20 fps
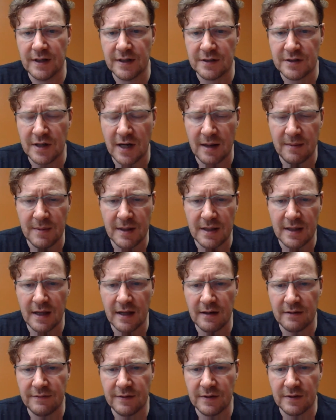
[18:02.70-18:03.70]
to chime in
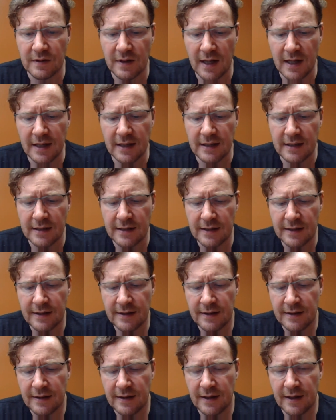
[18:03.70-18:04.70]
then if you like.
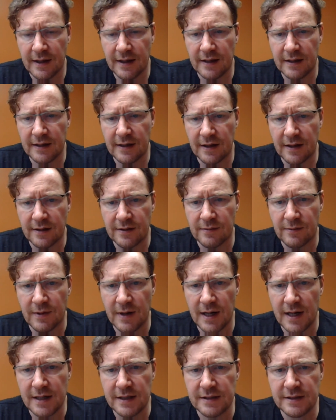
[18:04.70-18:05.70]
And
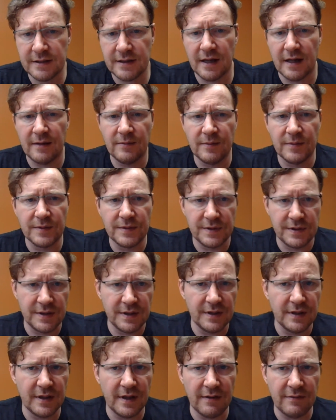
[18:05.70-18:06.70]
otherwise, I will
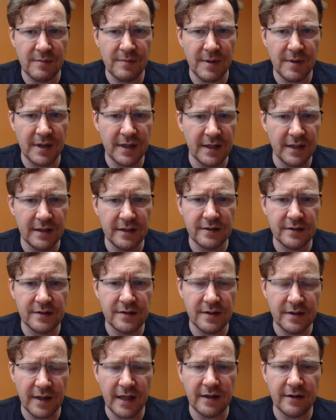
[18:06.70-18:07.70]
see everybody
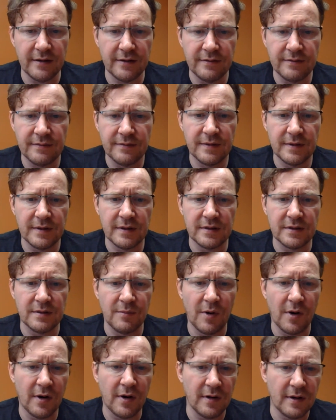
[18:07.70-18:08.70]
later.
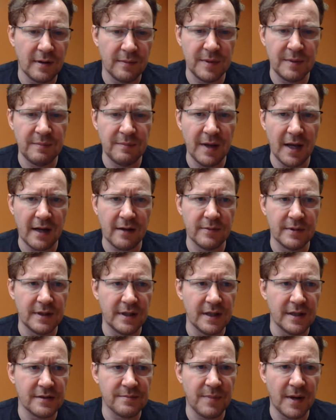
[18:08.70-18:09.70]
Tomorrow, I'll be back with
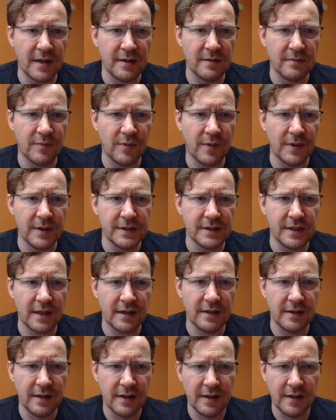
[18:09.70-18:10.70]
this Piton Points
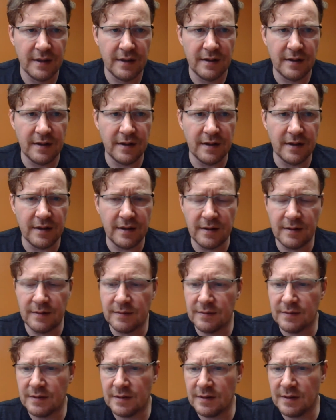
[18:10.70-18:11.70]
on
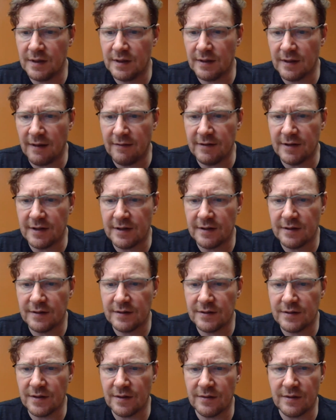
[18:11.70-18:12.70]
the 11th.
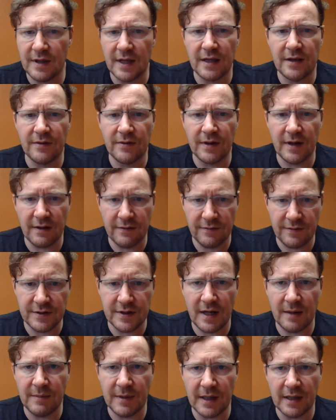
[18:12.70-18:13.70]
So thank you again for
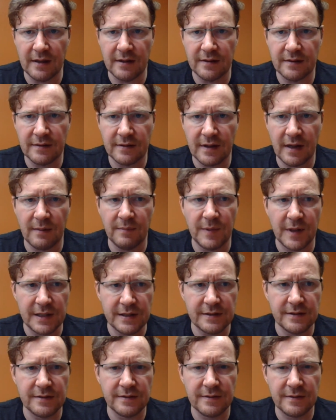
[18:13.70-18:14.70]
chiming in. God
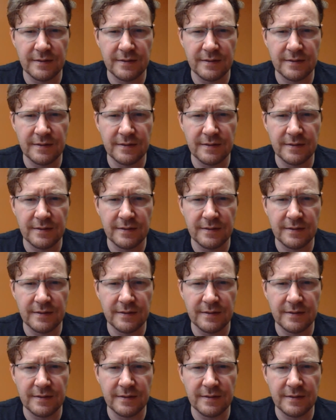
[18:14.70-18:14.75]
bless.